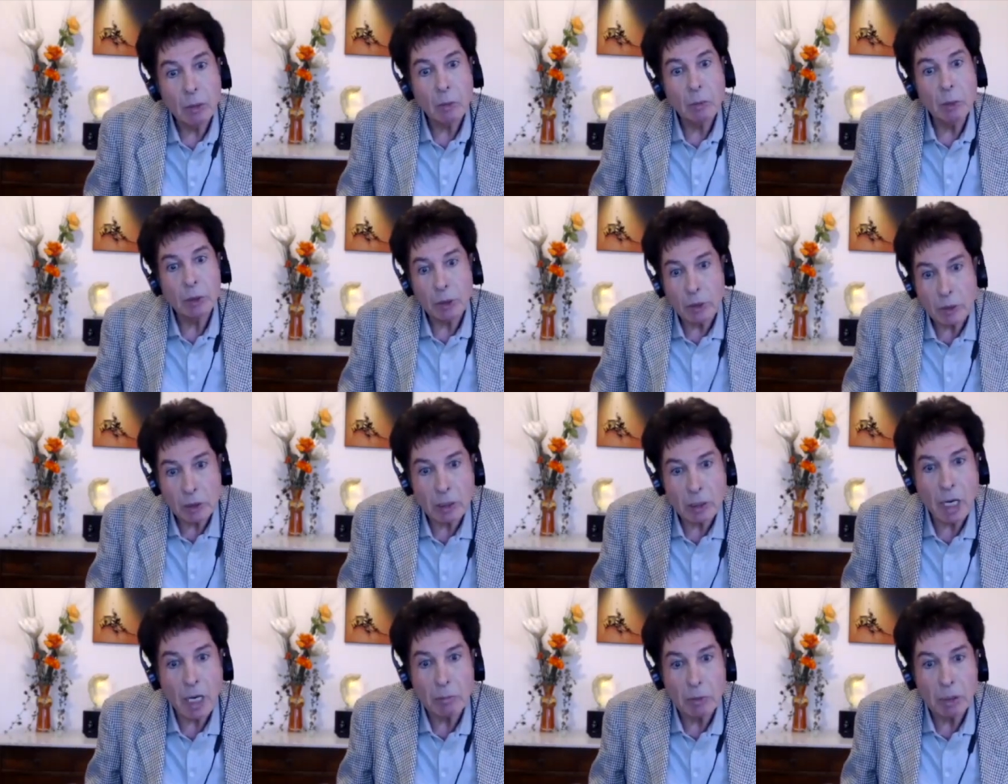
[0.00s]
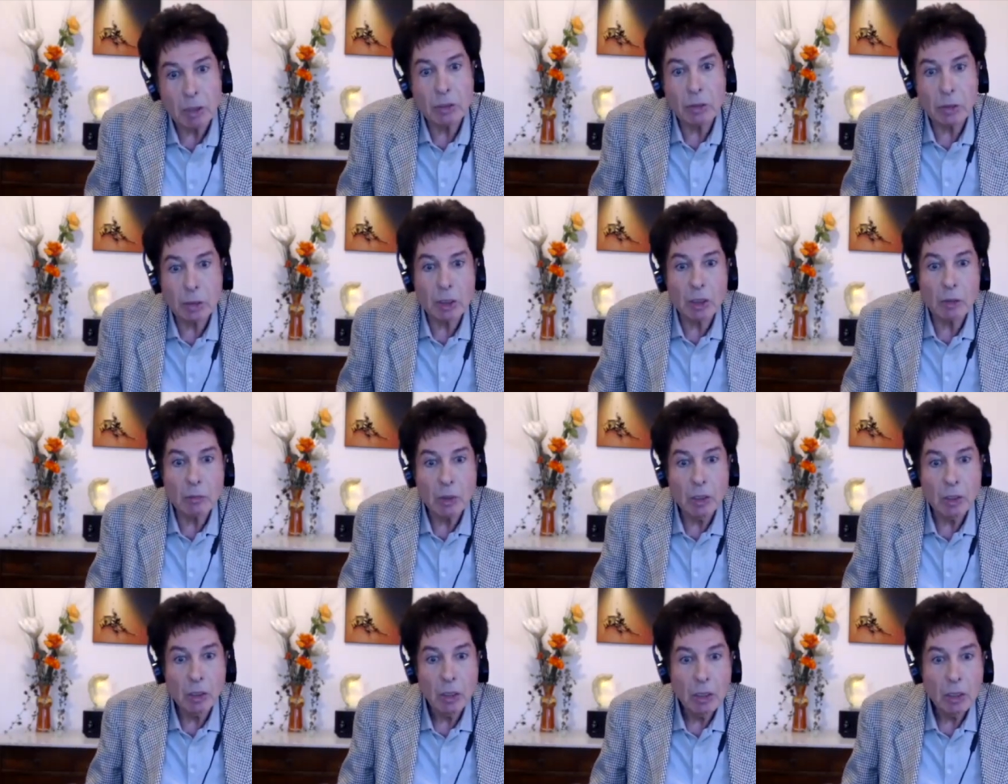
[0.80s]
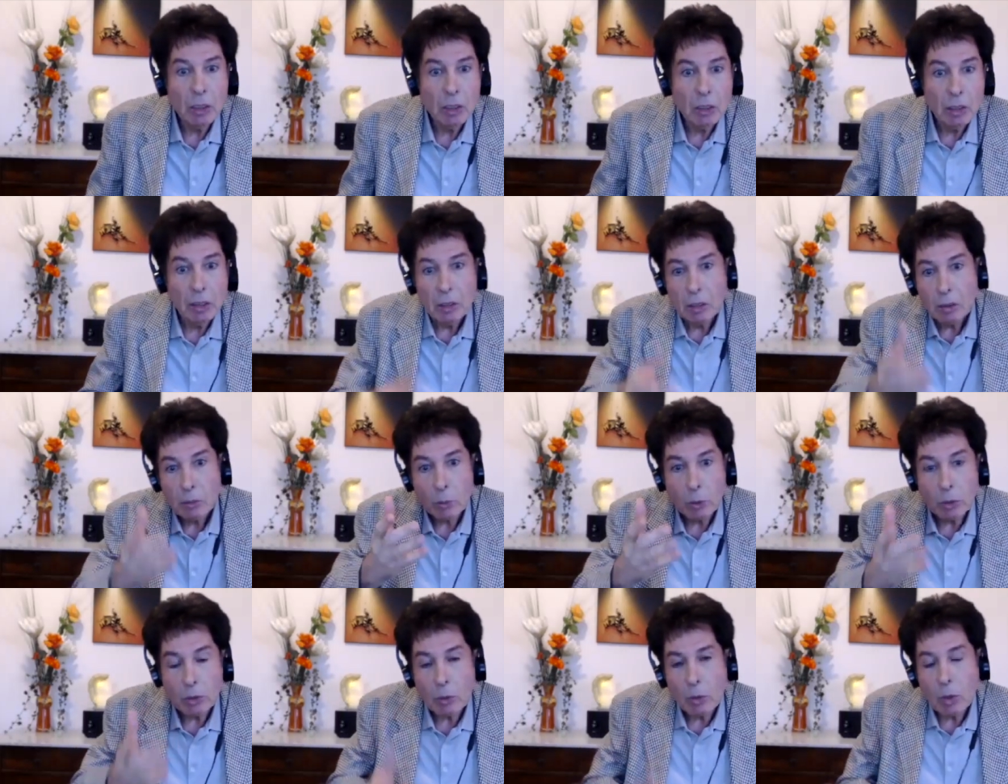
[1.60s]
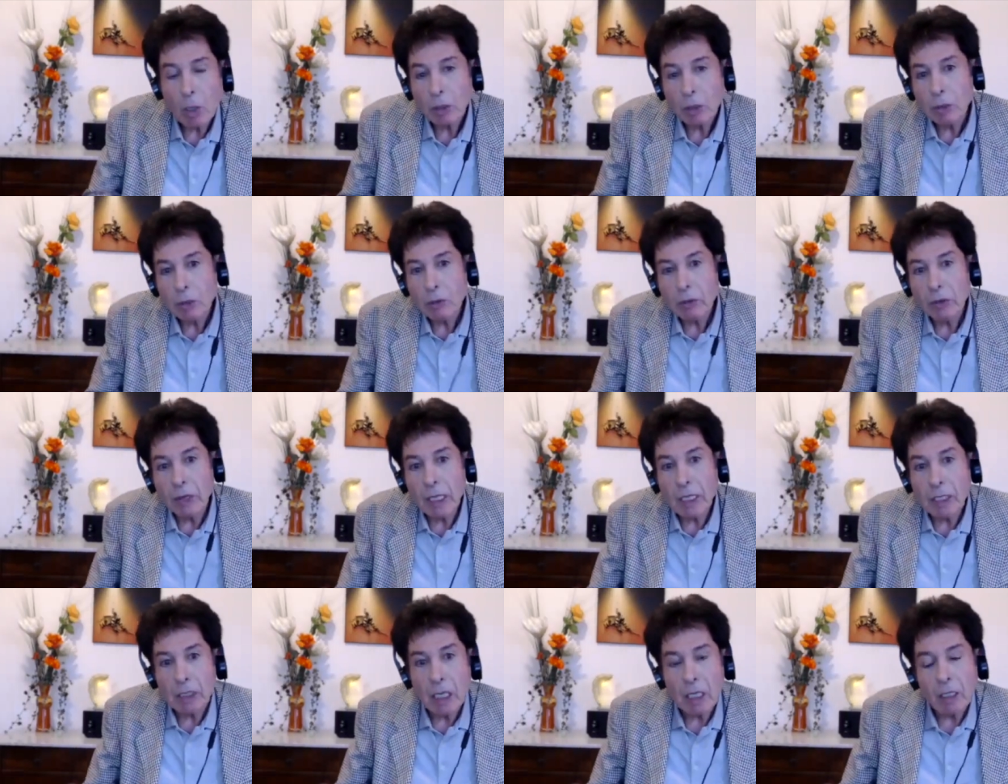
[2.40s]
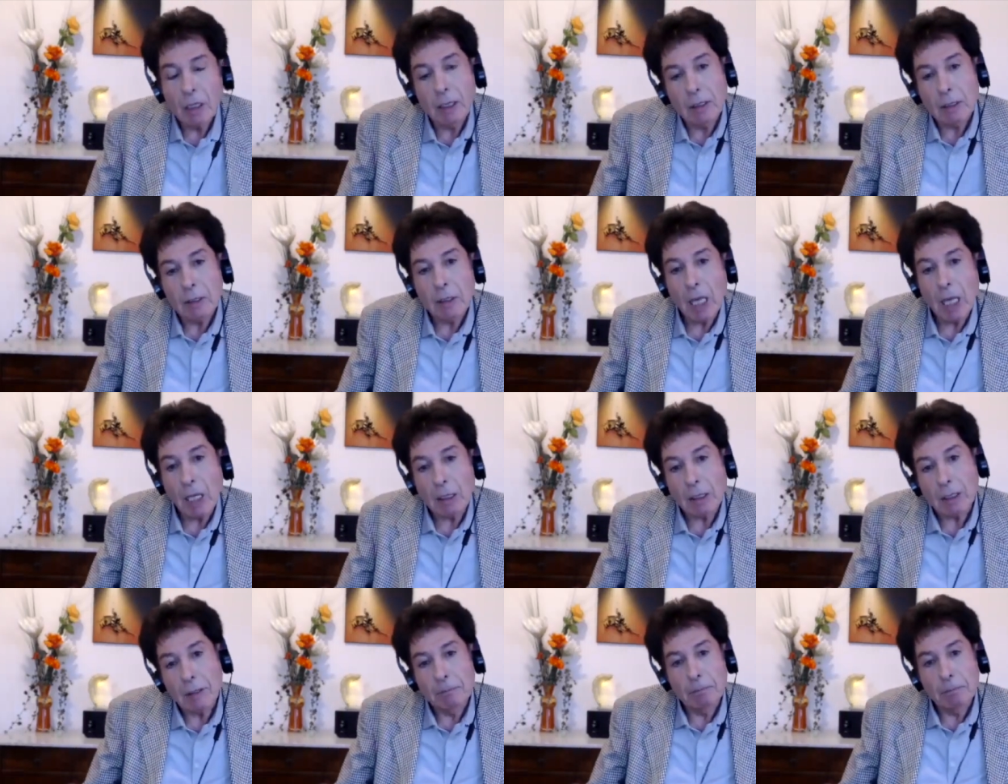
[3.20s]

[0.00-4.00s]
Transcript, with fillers: with the Islamic regime. What what do you think that?